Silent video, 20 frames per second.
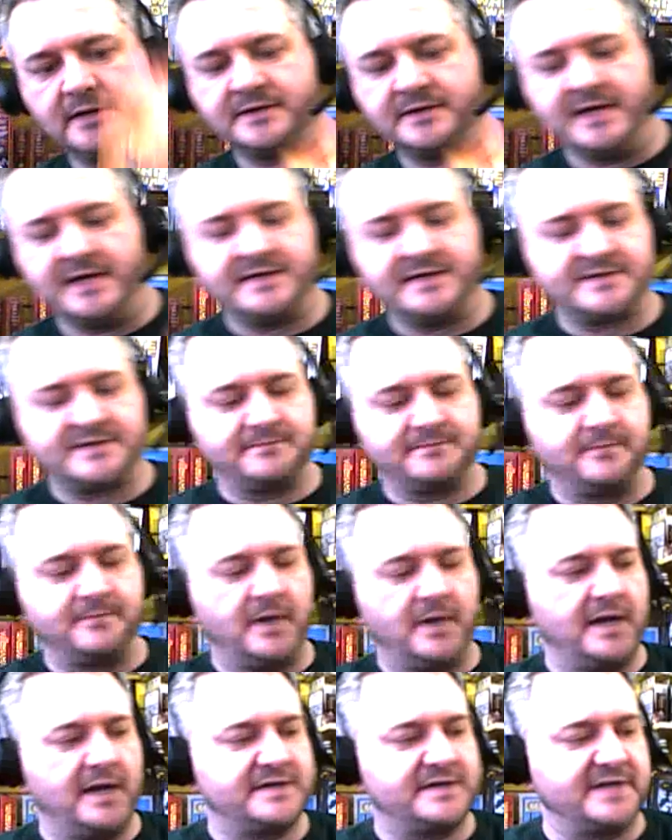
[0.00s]
This
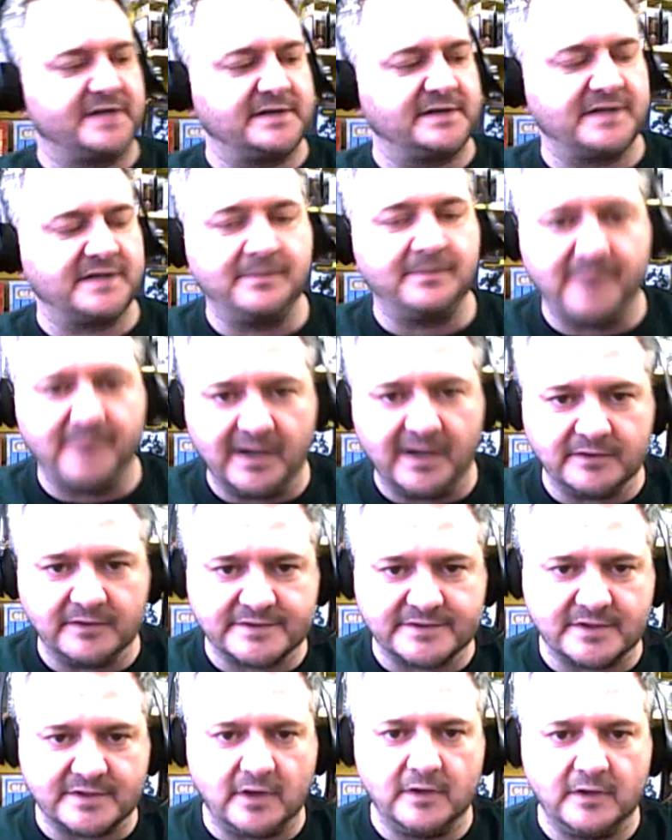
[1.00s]
essentially
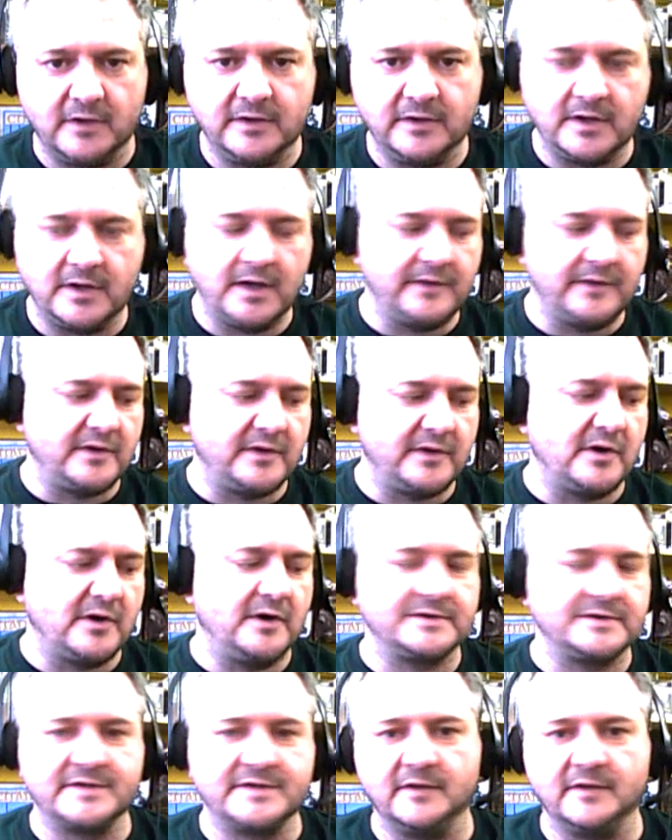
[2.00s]
builds on the
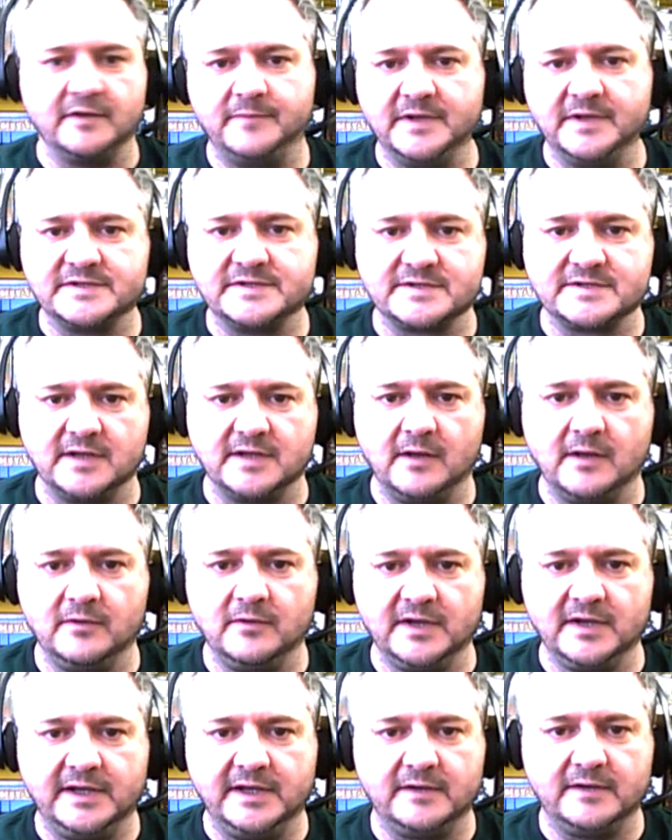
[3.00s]
cards that have been
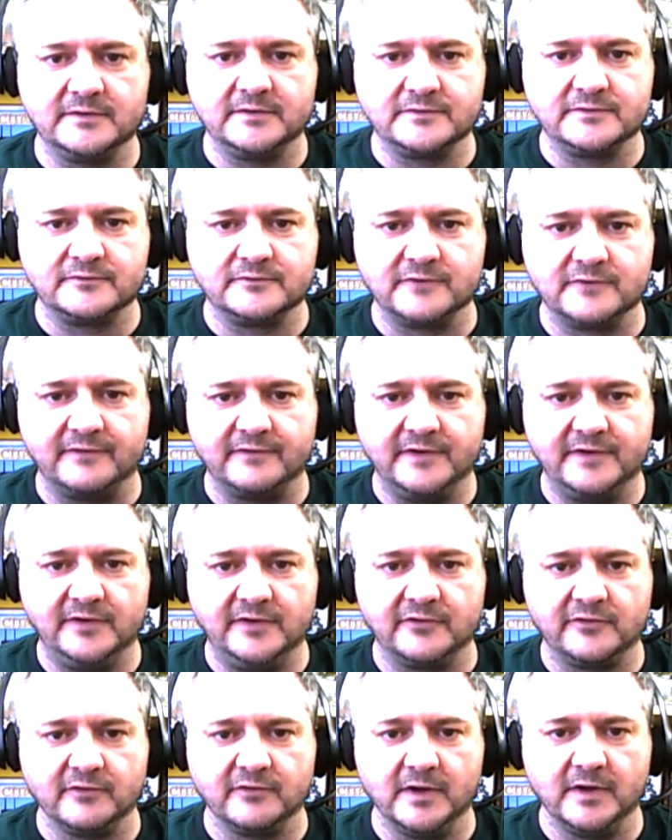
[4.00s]
slowly
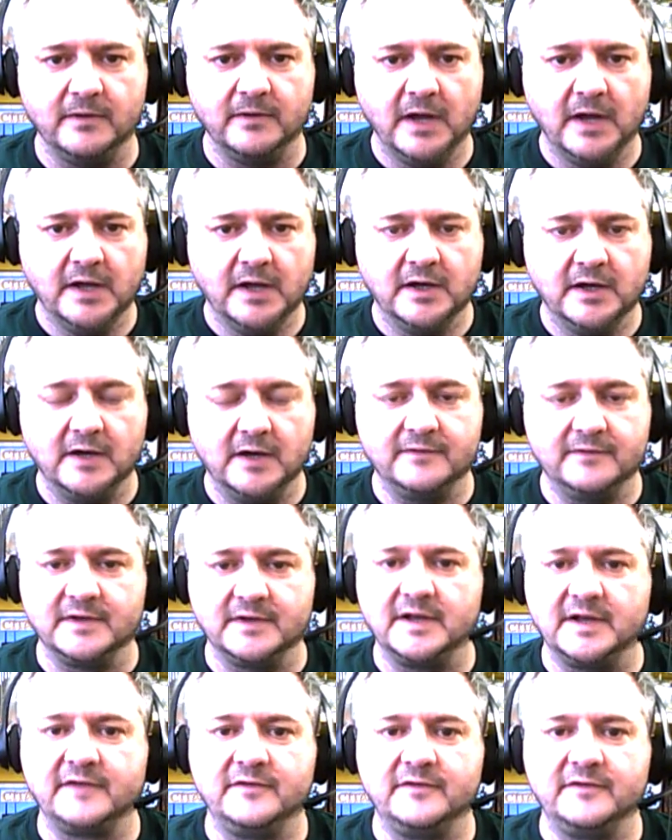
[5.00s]
drifting through over
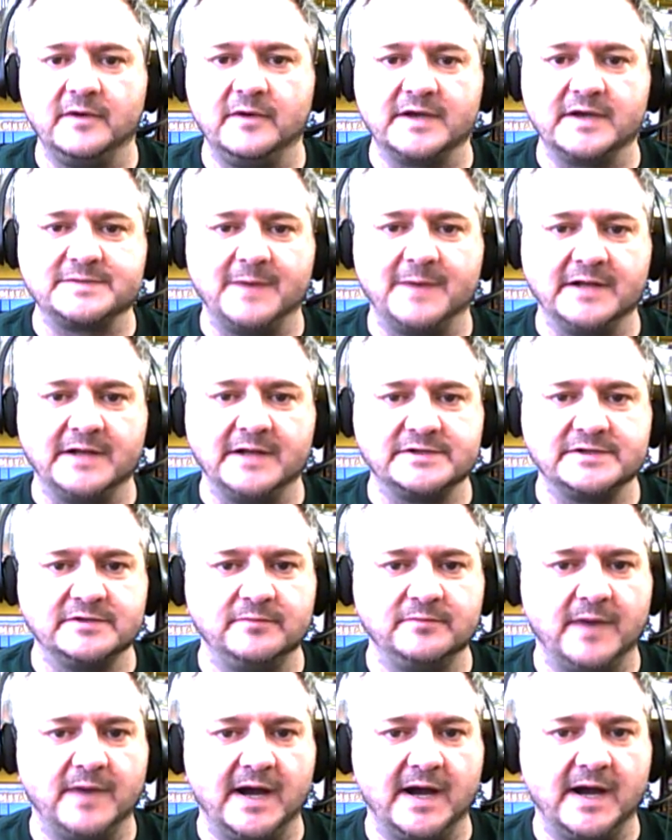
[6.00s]
the last few
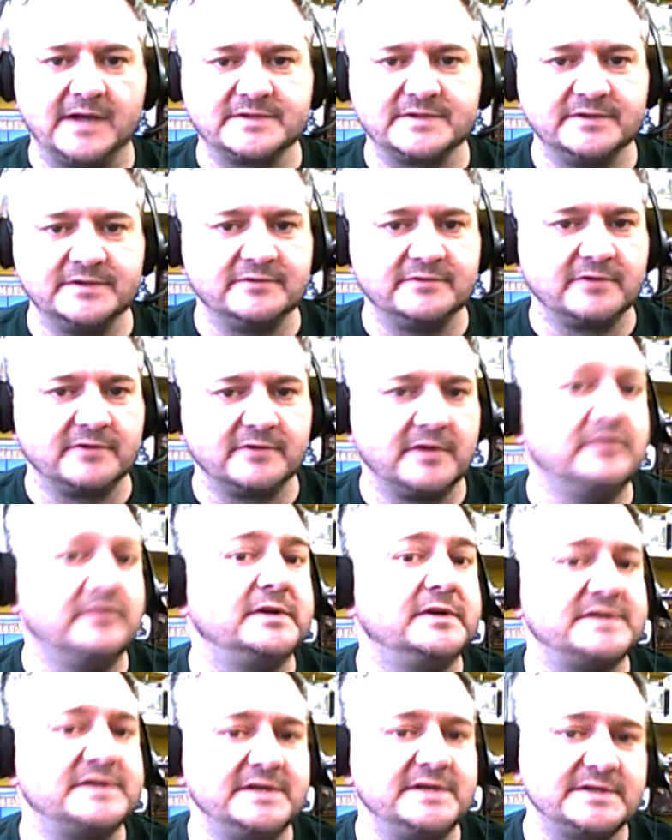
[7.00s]
expansion packs, and the
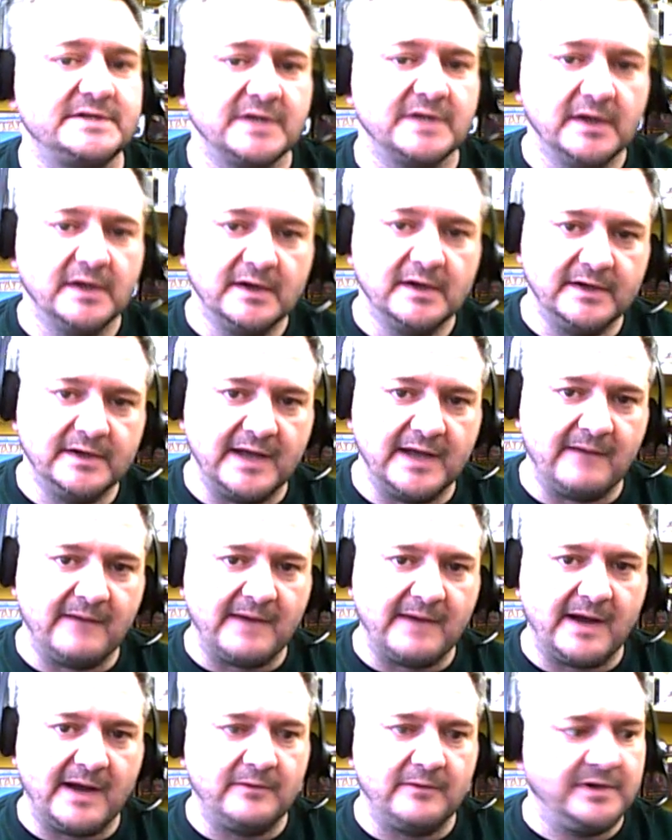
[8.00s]
Dragunity's
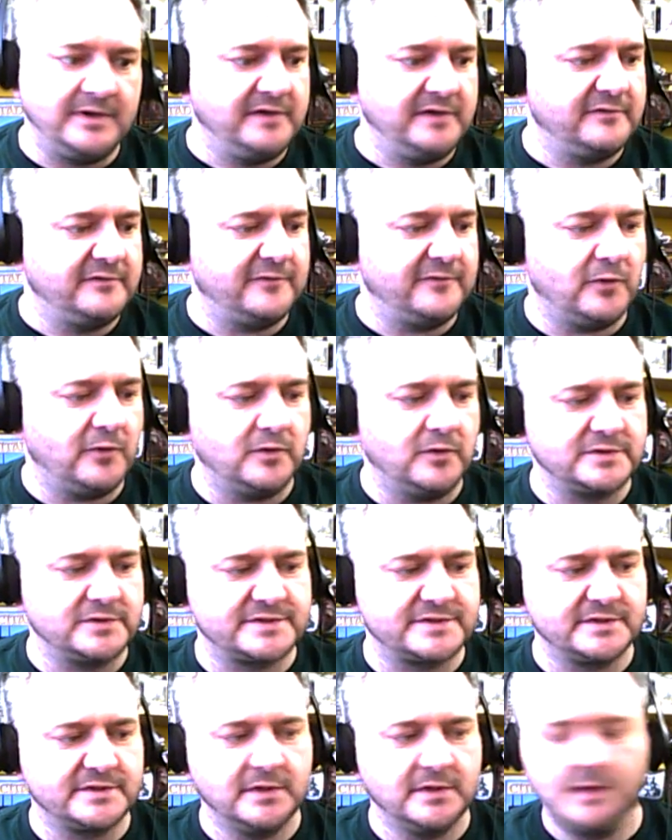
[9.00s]
now out in
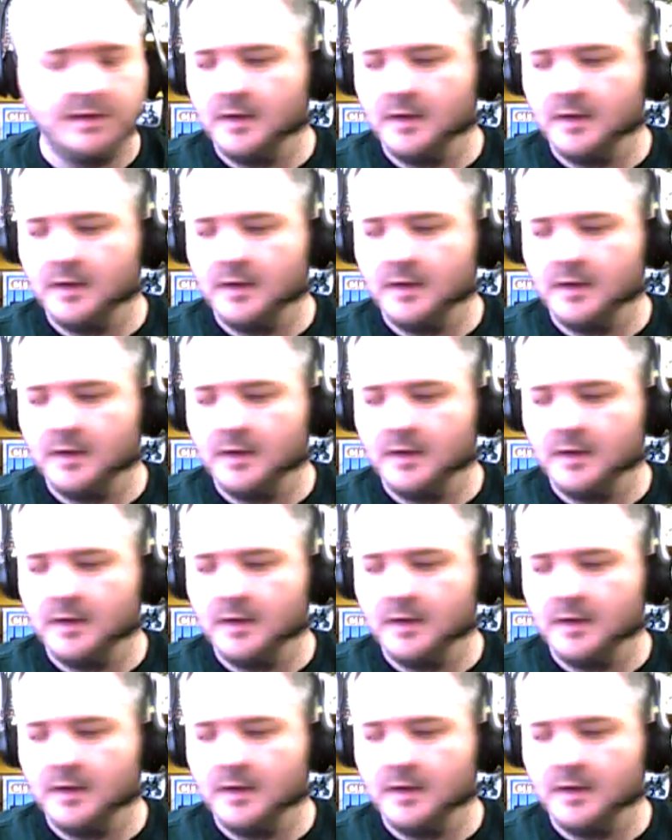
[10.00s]
force.